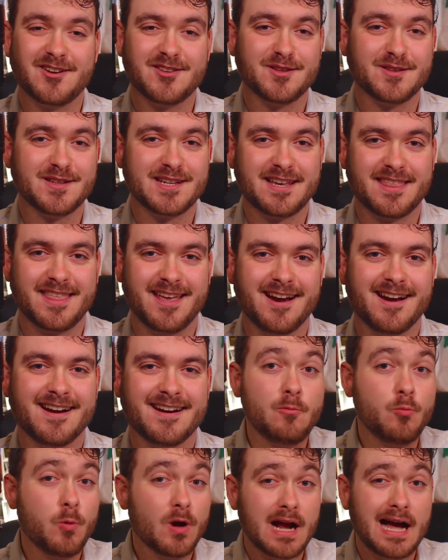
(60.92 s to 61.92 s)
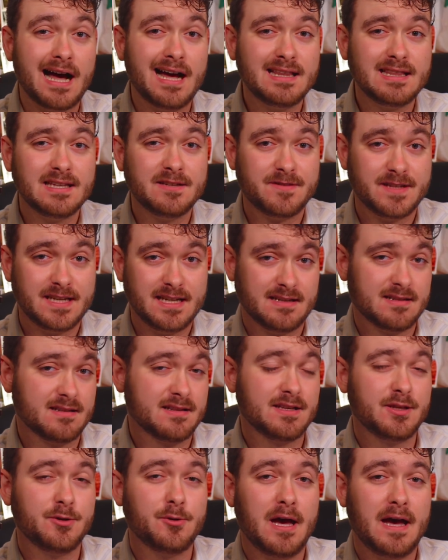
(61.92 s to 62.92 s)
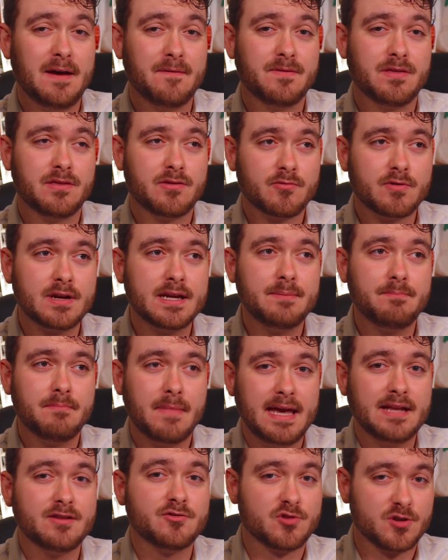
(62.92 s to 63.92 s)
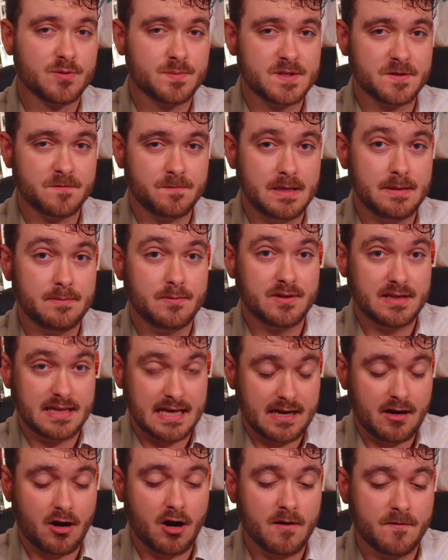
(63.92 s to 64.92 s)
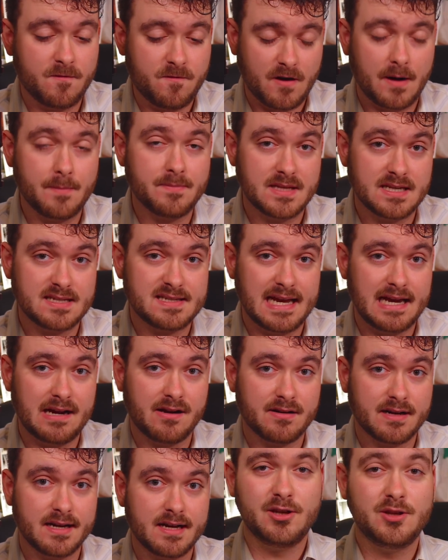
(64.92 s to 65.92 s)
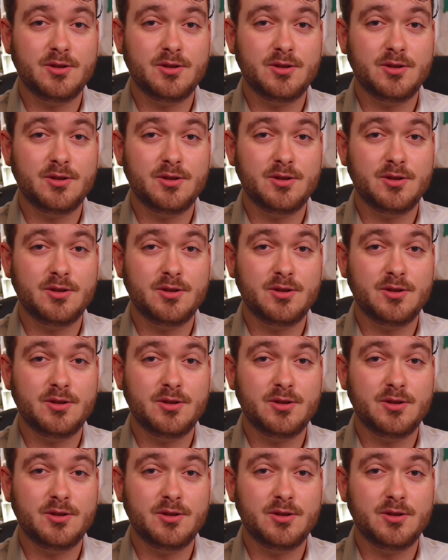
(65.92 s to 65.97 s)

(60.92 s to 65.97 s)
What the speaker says: on the link there. Where I live in Italy, you have three main groups of people that are from this area.